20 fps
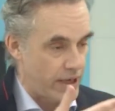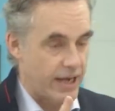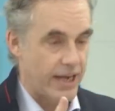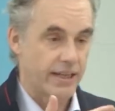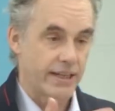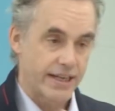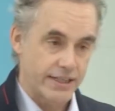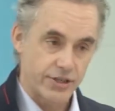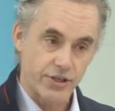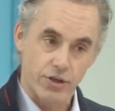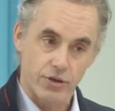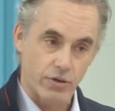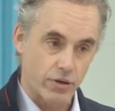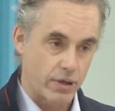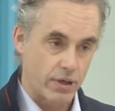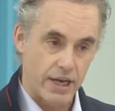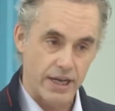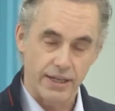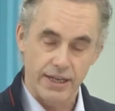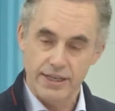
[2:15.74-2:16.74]
unless
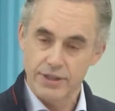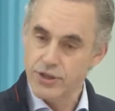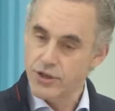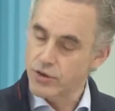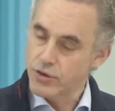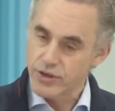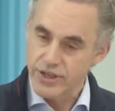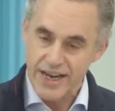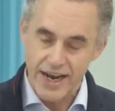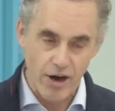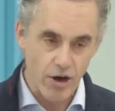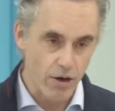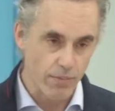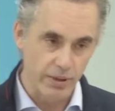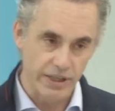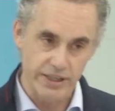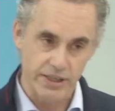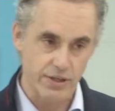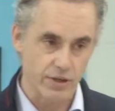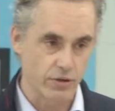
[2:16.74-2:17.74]
you're
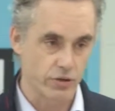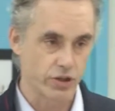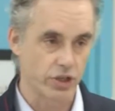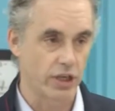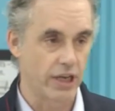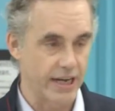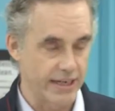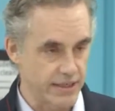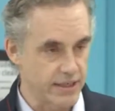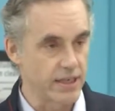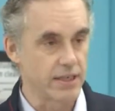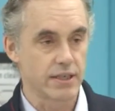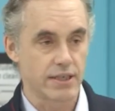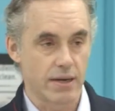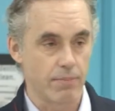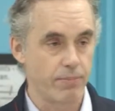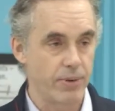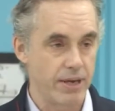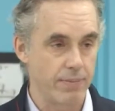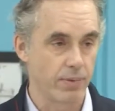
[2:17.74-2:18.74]
terribly socialized, and
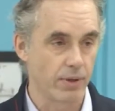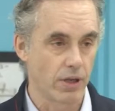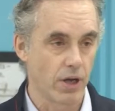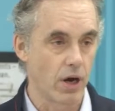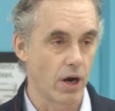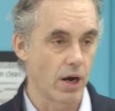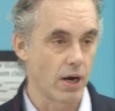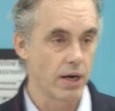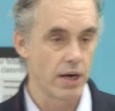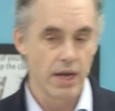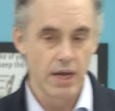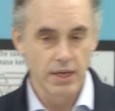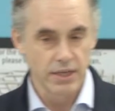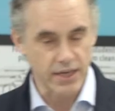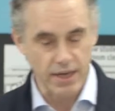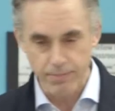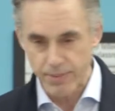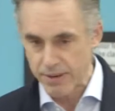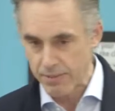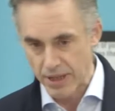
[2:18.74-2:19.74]
some people are.
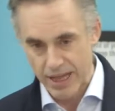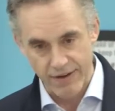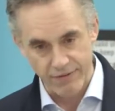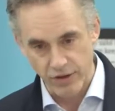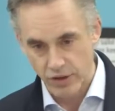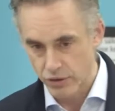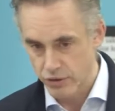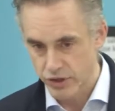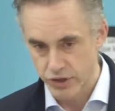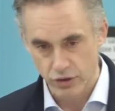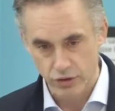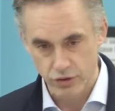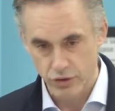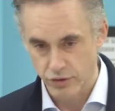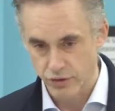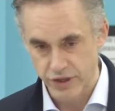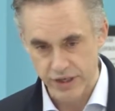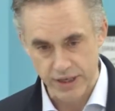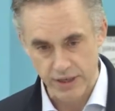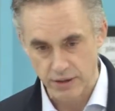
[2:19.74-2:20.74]
Some people have no
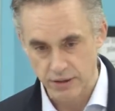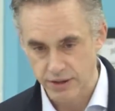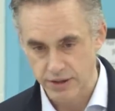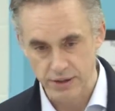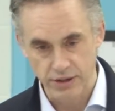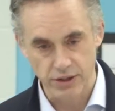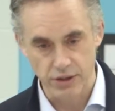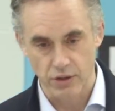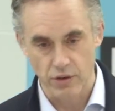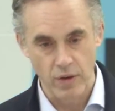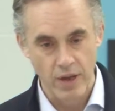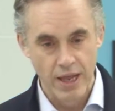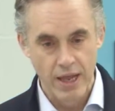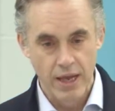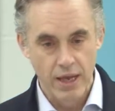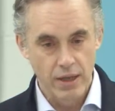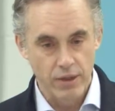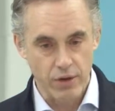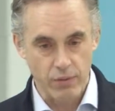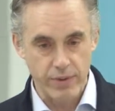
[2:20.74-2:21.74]
social skills, and so
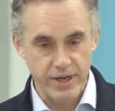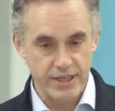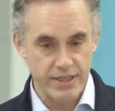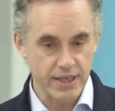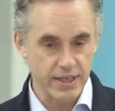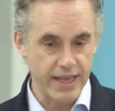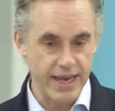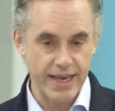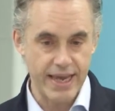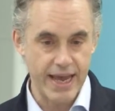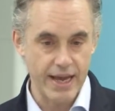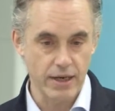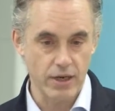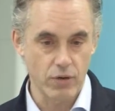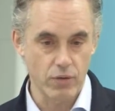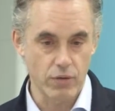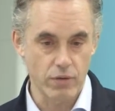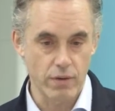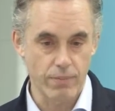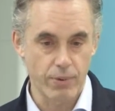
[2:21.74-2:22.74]
the reason they can't
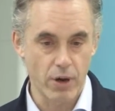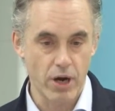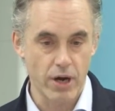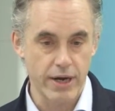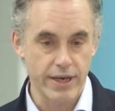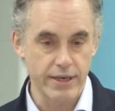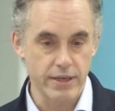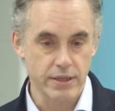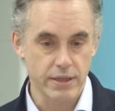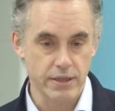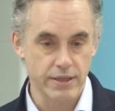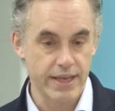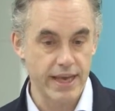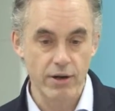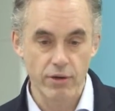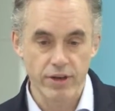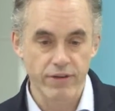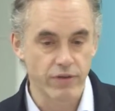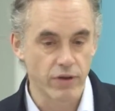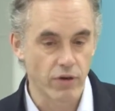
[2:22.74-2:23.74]
go to a party is because they
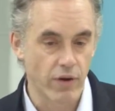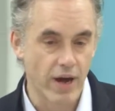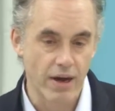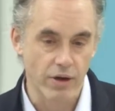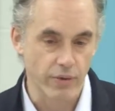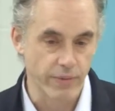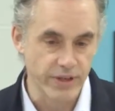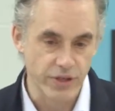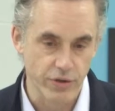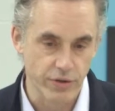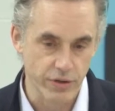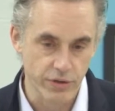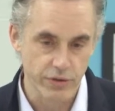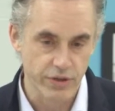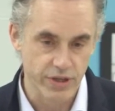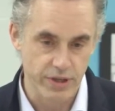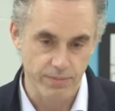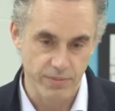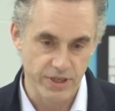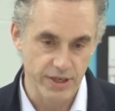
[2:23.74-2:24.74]
don't even know how to
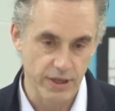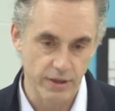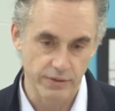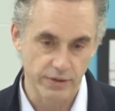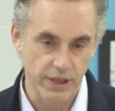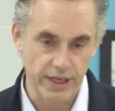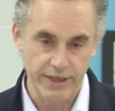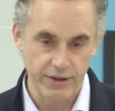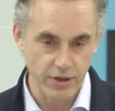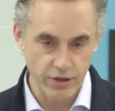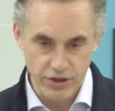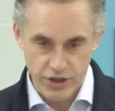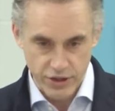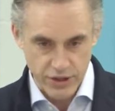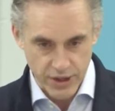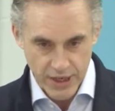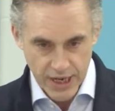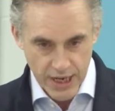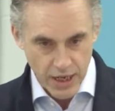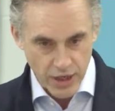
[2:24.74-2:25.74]
introduce themselves. Like, they're
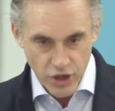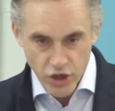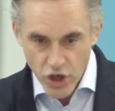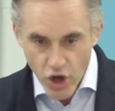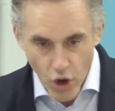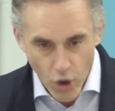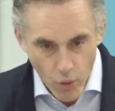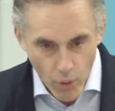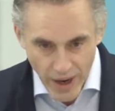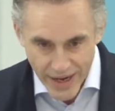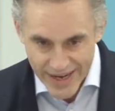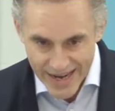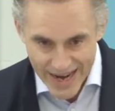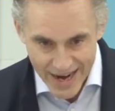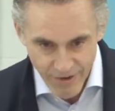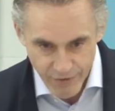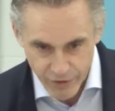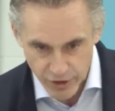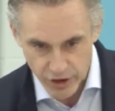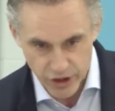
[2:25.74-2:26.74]
just, no one
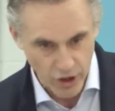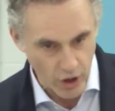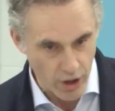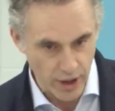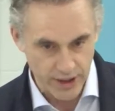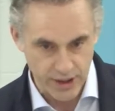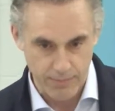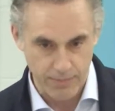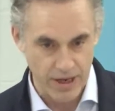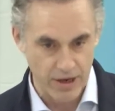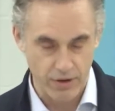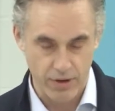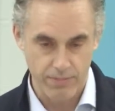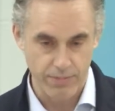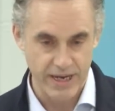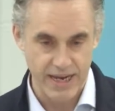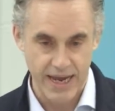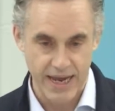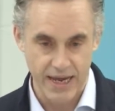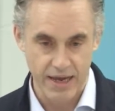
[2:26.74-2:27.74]
ever taught them how to
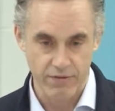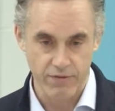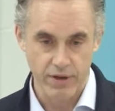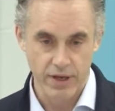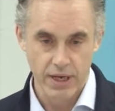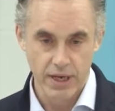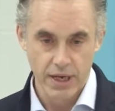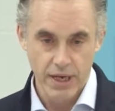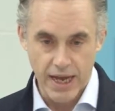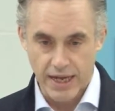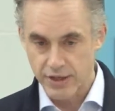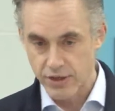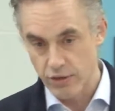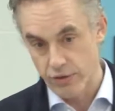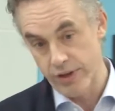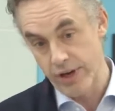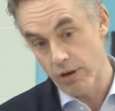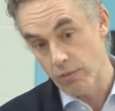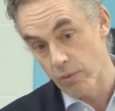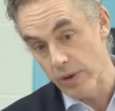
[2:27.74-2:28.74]
behave. And
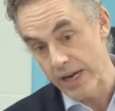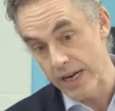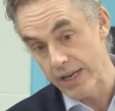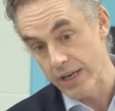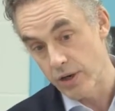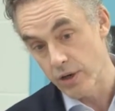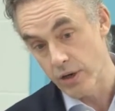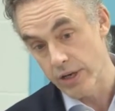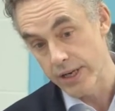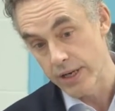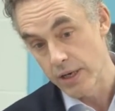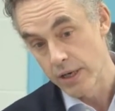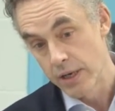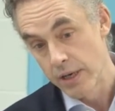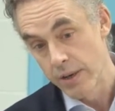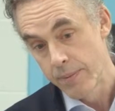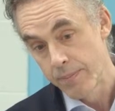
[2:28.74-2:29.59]
so they're really good